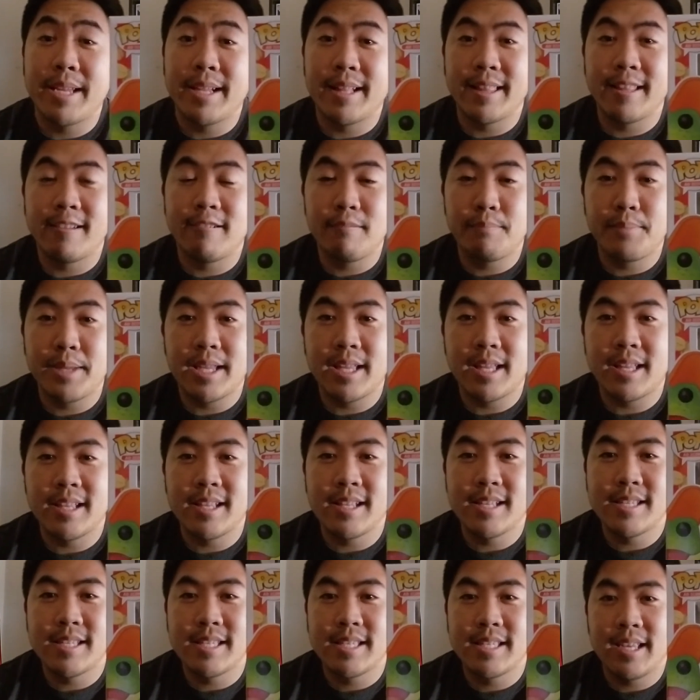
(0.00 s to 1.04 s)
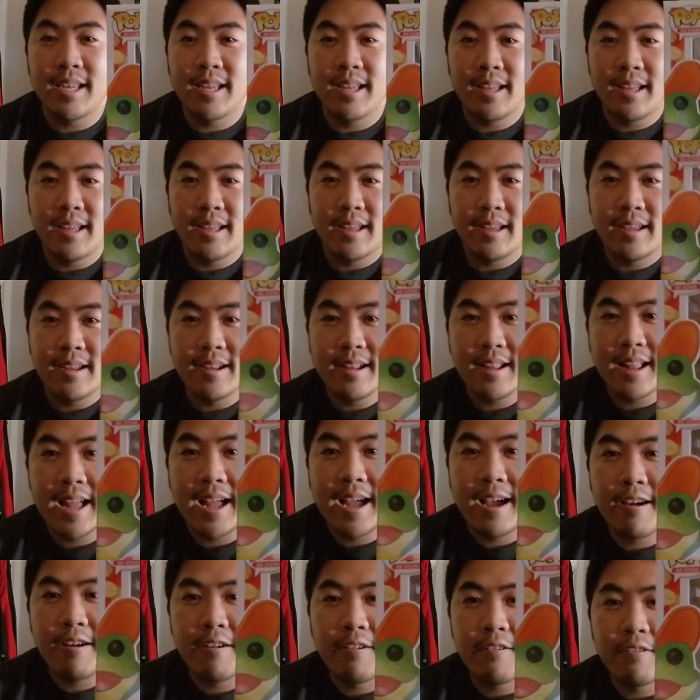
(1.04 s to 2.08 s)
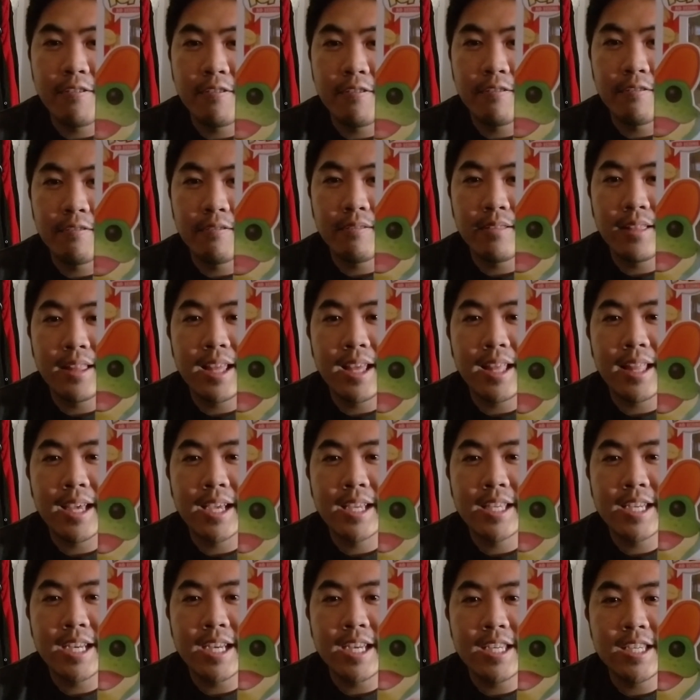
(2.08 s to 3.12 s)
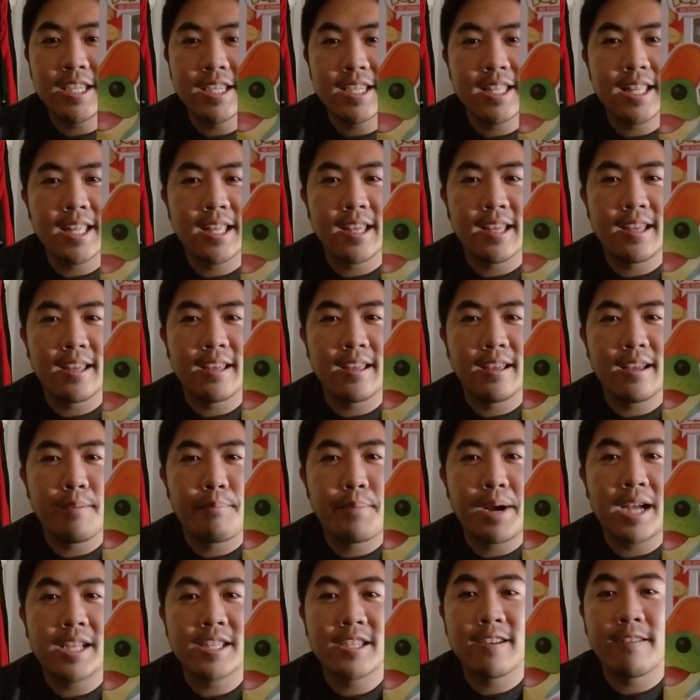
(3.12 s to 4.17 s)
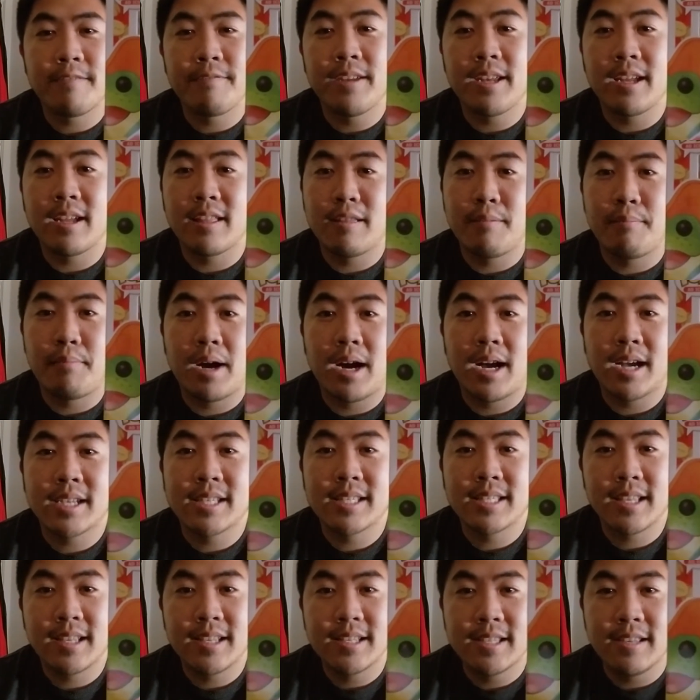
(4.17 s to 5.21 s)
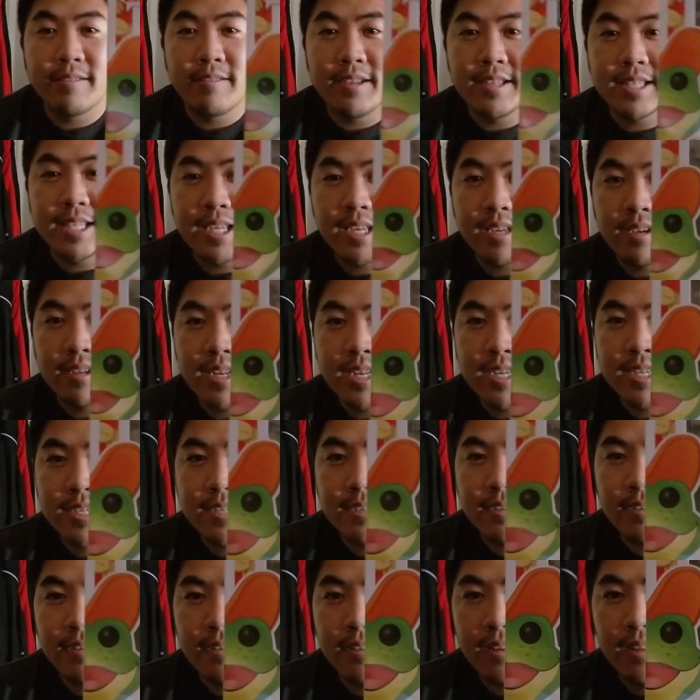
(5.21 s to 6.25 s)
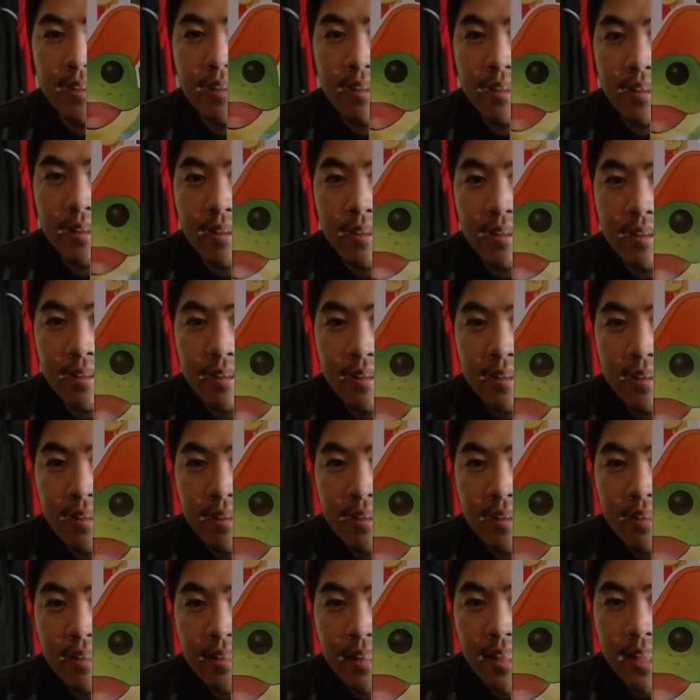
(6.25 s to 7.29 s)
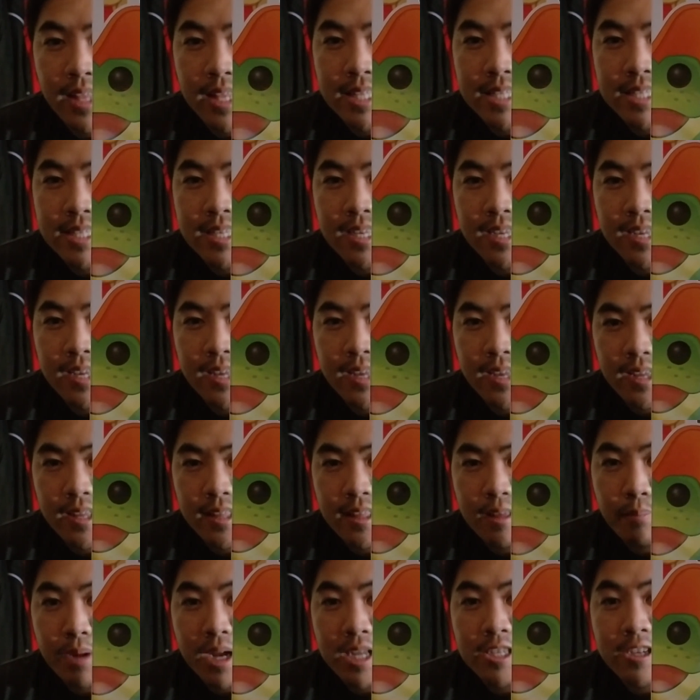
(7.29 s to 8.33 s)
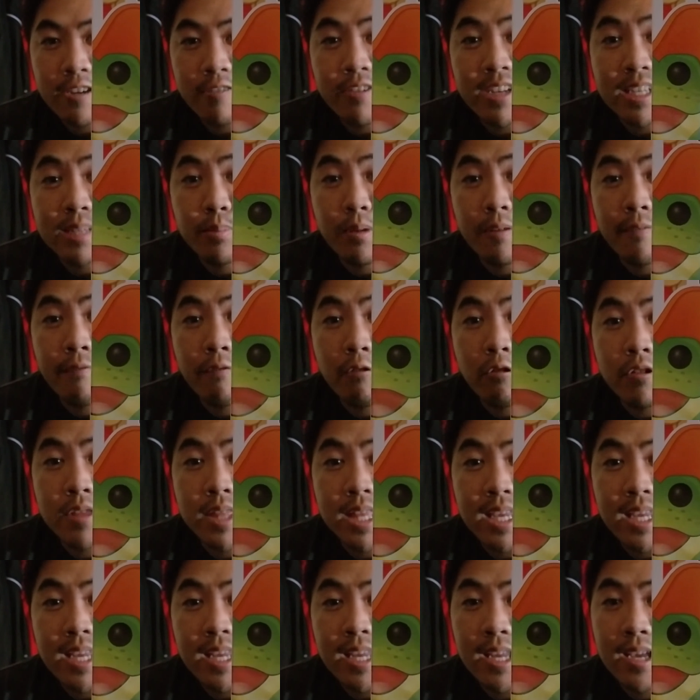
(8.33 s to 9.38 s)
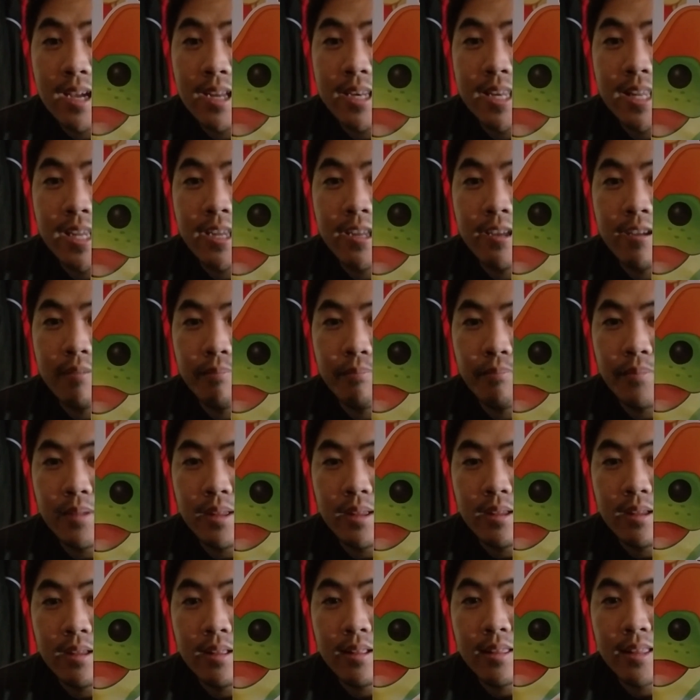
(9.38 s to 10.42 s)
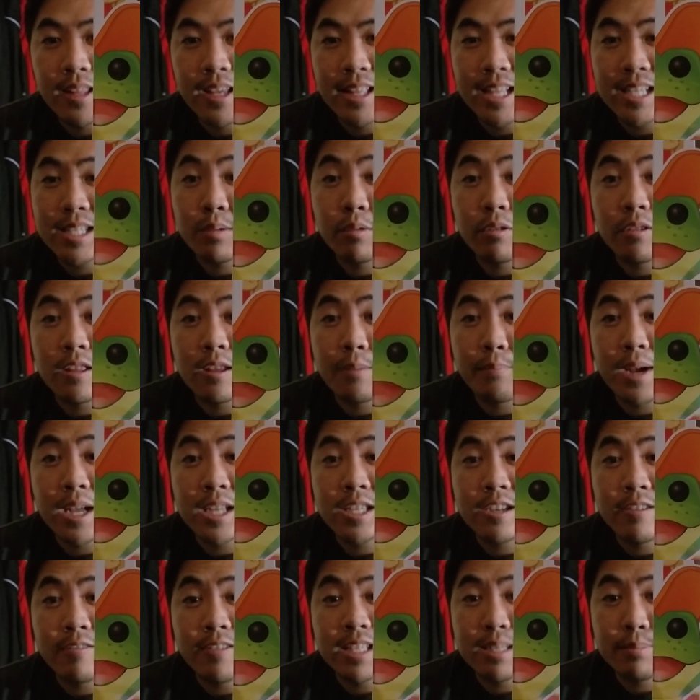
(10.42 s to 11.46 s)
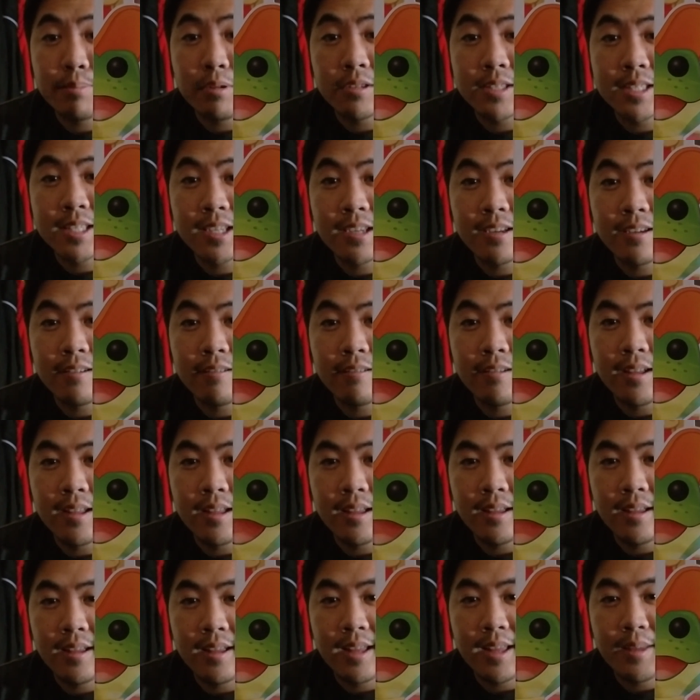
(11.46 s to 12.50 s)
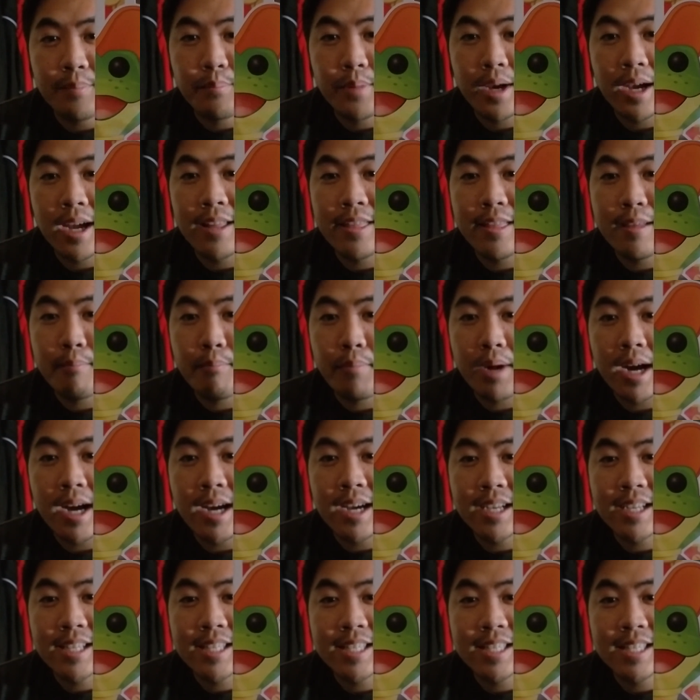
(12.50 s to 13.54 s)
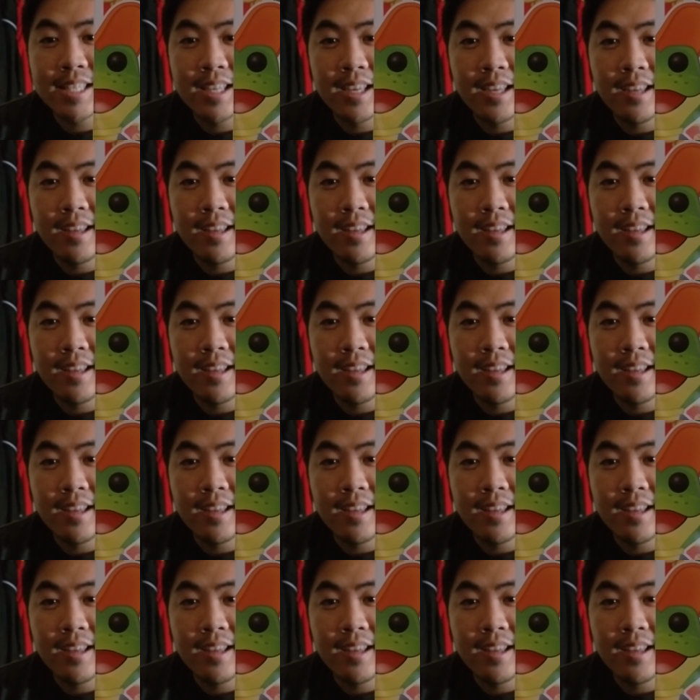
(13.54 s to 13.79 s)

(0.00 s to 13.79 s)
a little bit is how they changed the apostrophe on the box. Because if you see on his shirt, it's the apostrophe is before the E on Dig'em. That's where the apostrophe is supposed to go. But on the box,